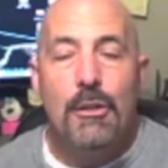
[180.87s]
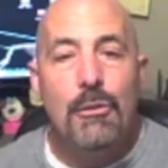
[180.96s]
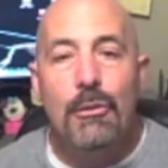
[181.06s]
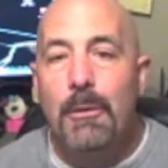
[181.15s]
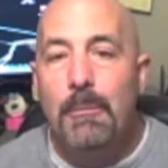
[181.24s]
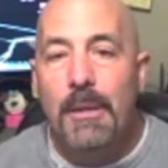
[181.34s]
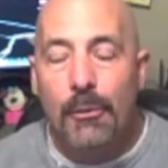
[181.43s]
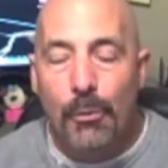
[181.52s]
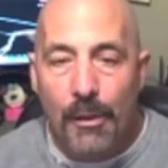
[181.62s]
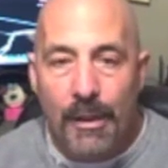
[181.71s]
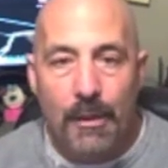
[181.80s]
You can be
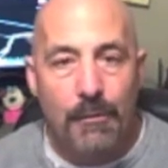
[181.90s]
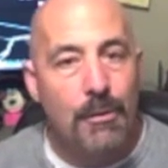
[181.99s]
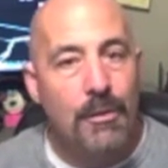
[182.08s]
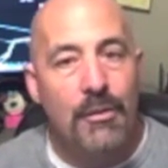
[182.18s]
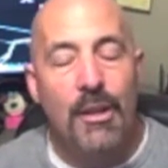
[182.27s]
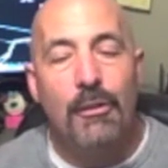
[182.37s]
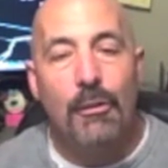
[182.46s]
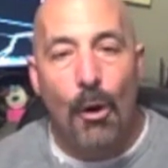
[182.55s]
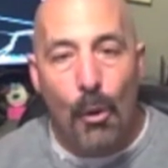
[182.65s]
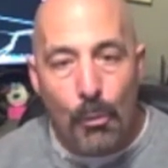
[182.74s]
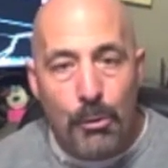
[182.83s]
creative. You can take
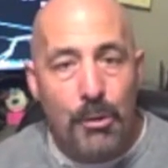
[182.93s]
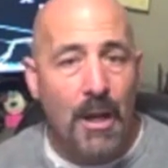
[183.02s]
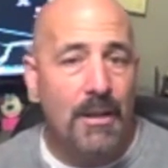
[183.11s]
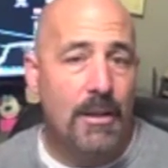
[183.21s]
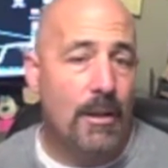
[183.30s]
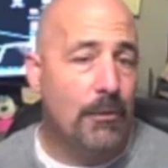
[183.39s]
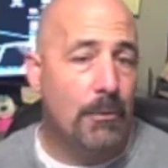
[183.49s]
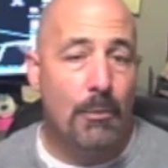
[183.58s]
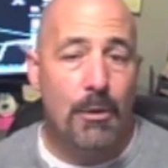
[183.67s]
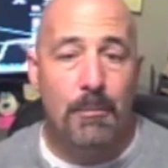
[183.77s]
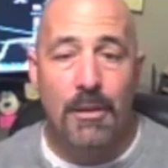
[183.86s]
your own good ideas
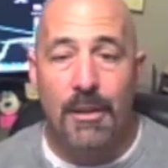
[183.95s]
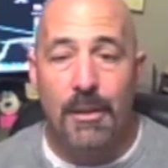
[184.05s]
and put them to